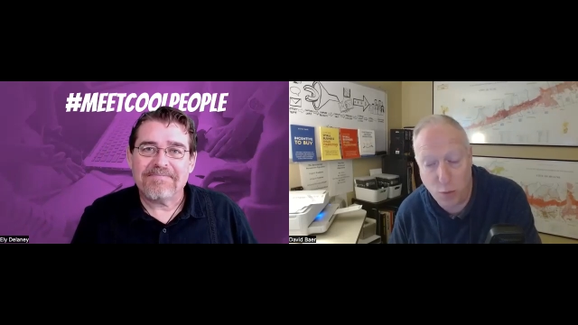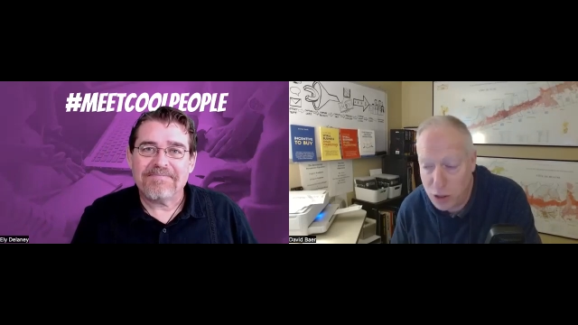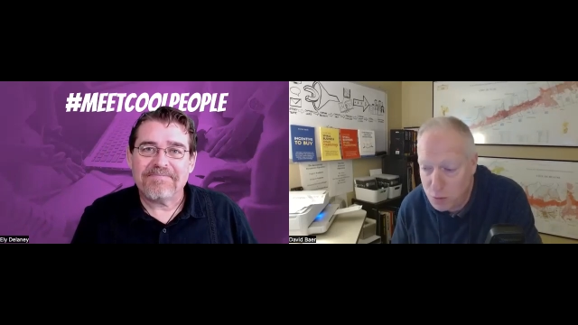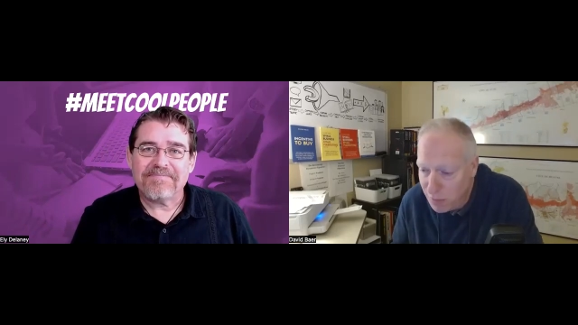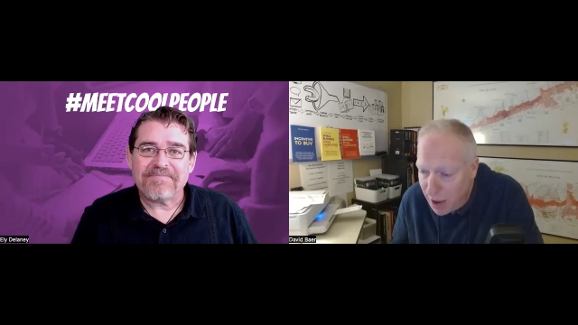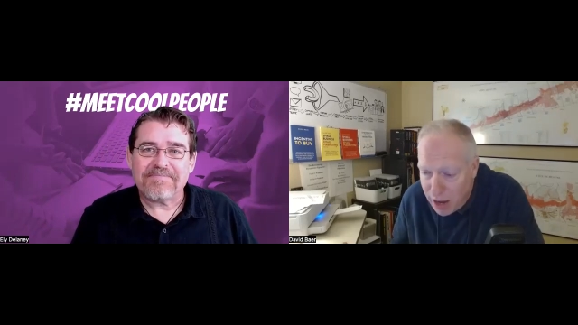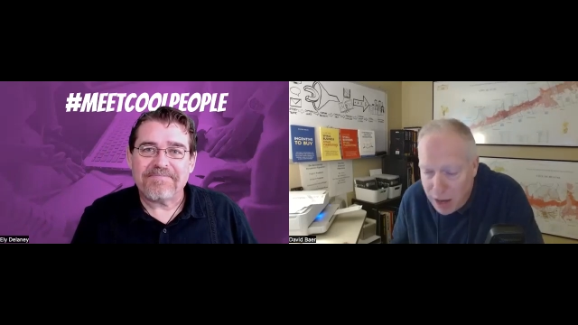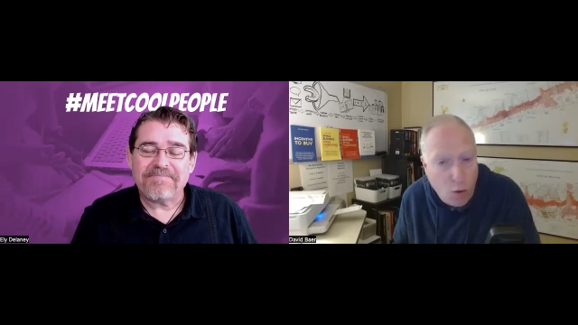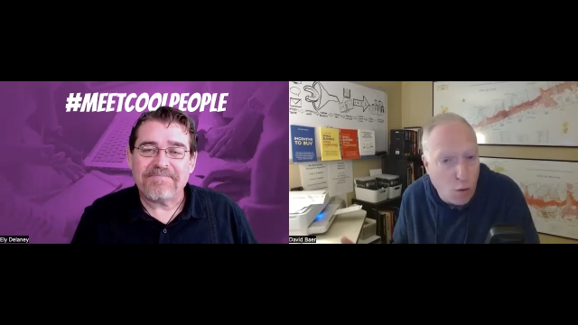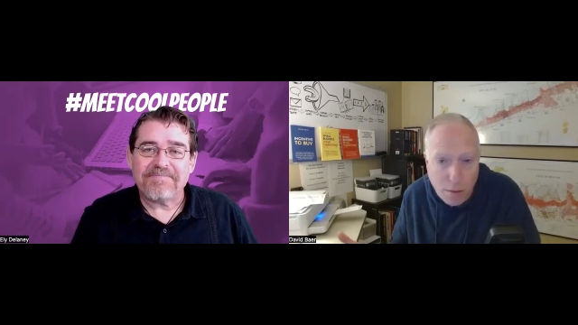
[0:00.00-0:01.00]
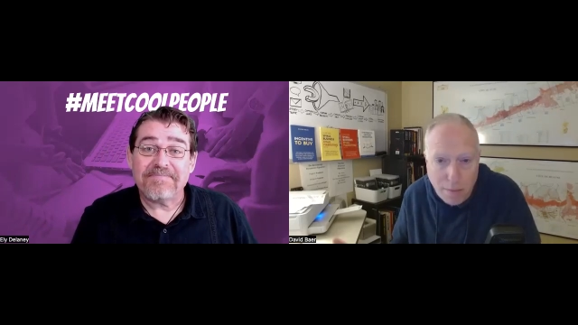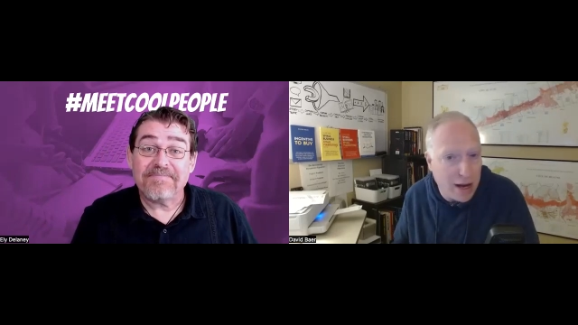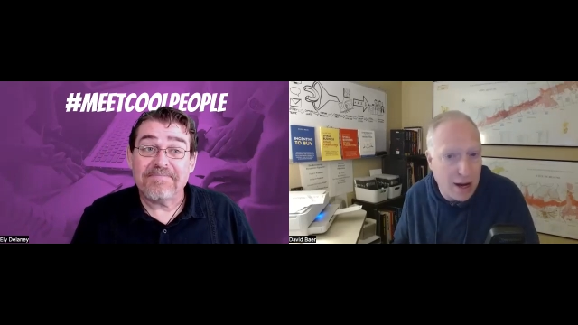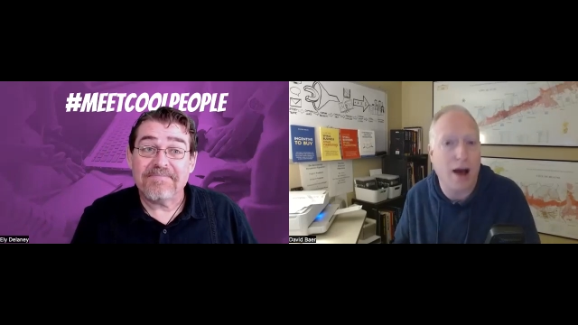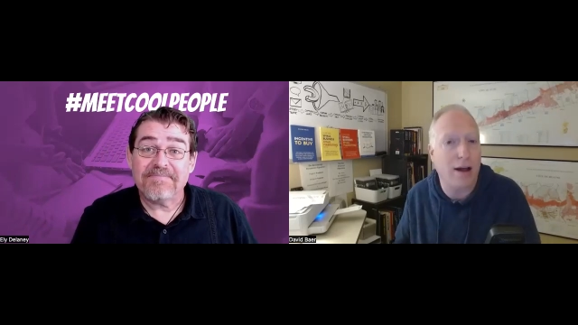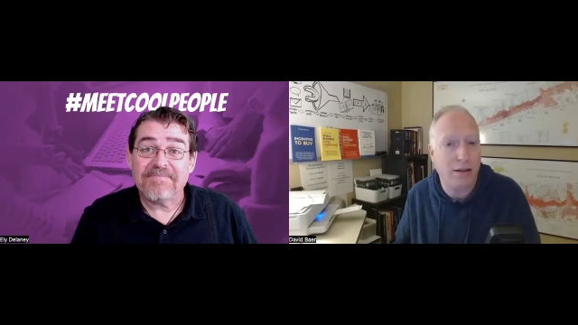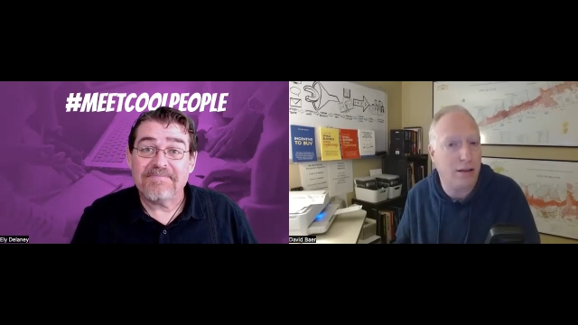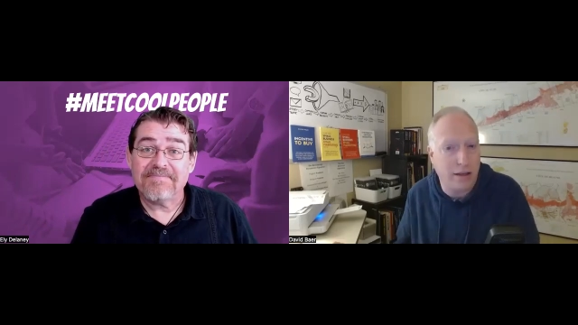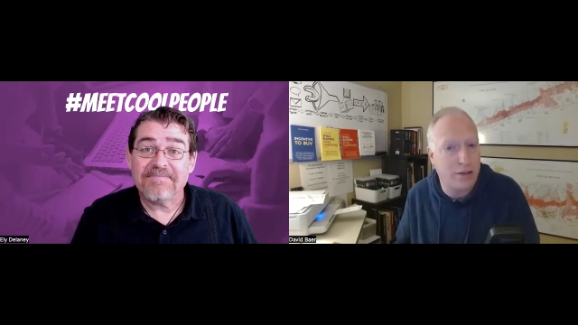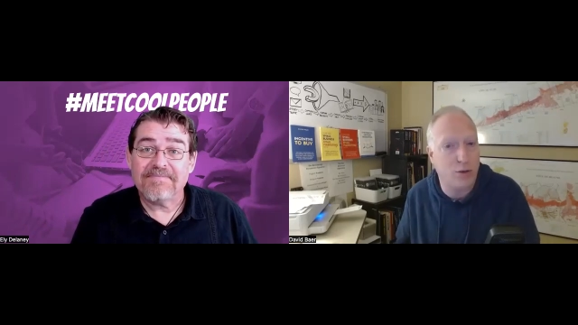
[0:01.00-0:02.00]
Speaker 1: which may or may not
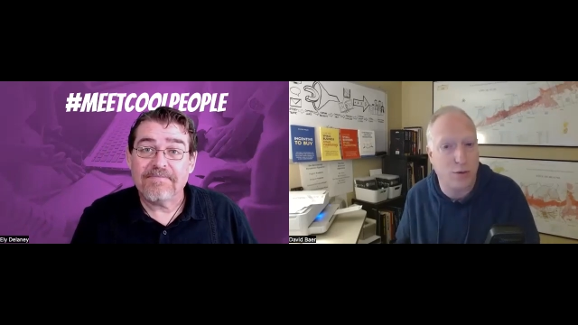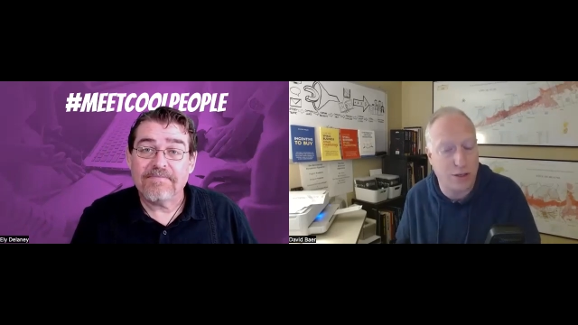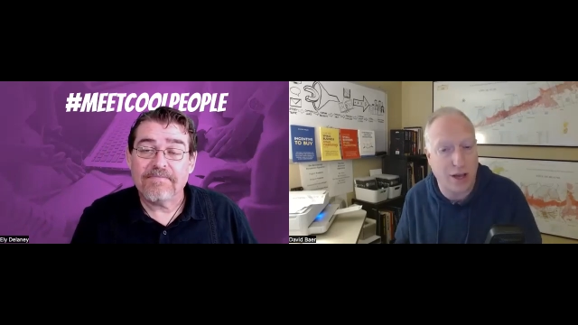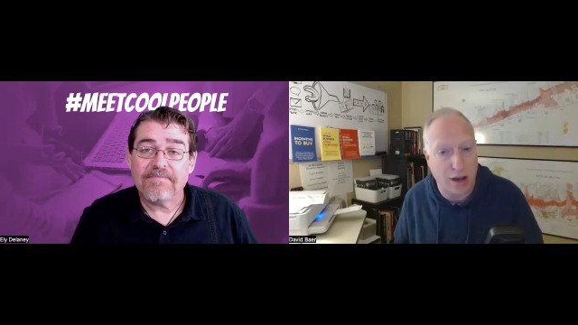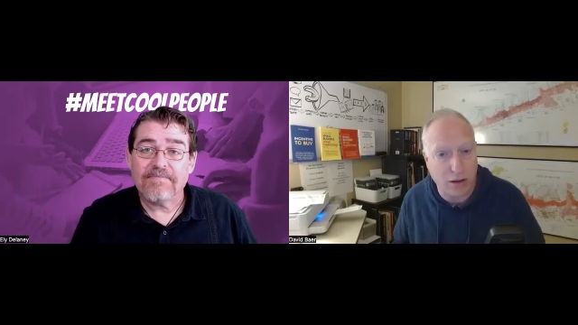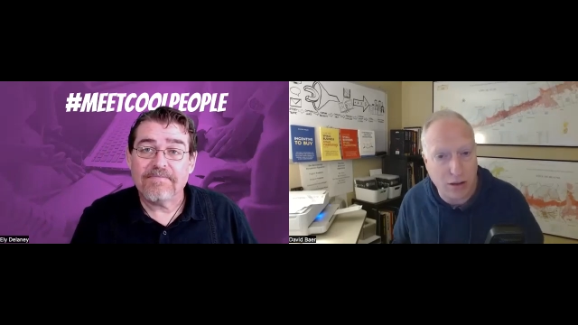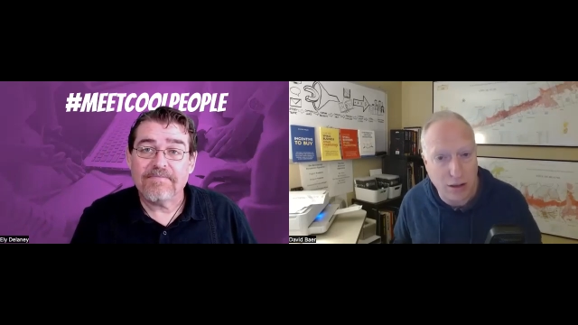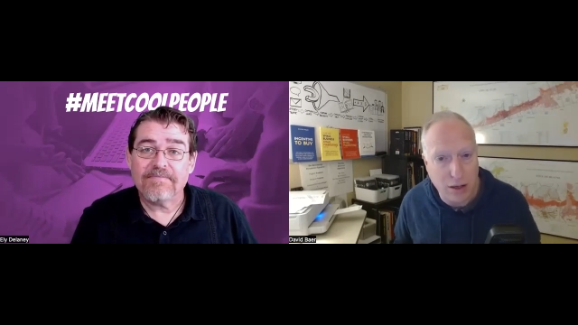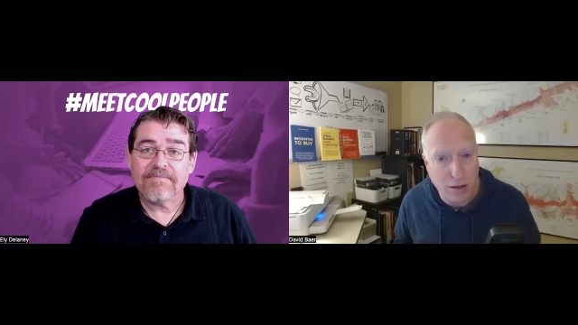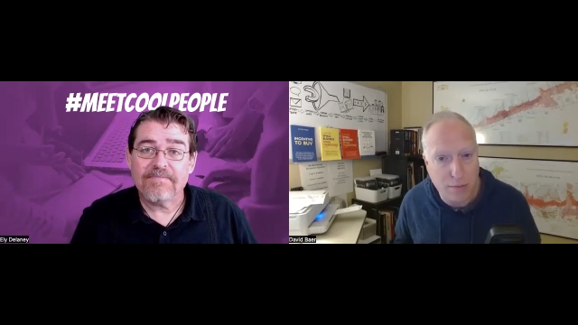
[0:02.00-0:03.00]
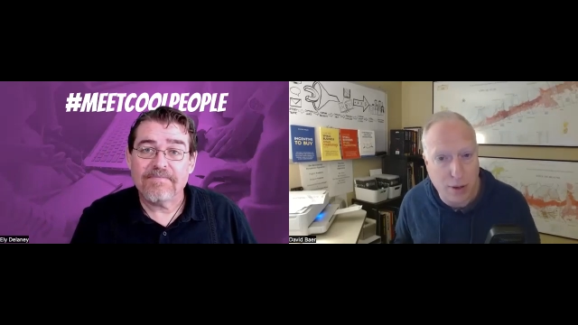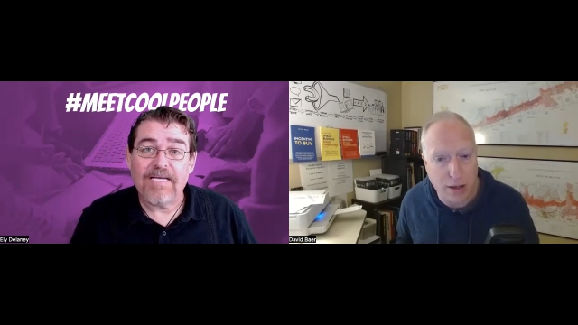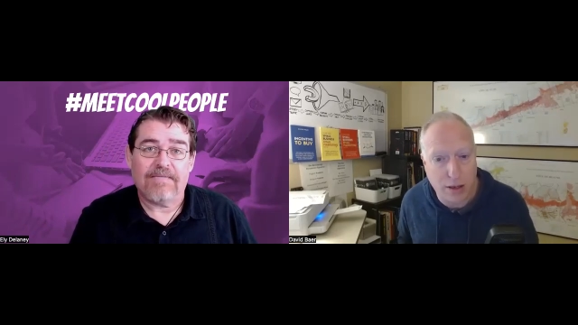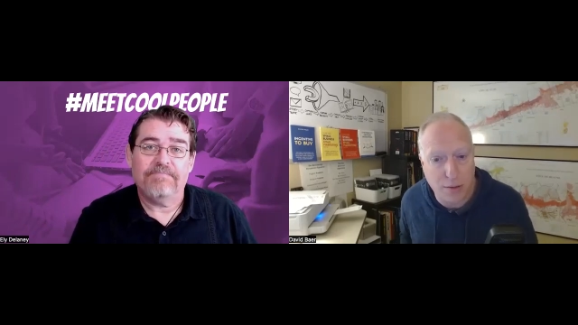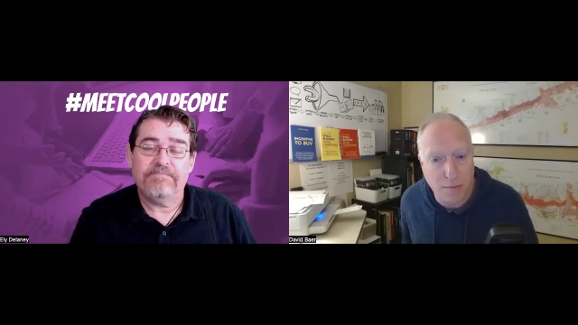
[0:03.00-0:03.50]
lead to a sale, yeah. but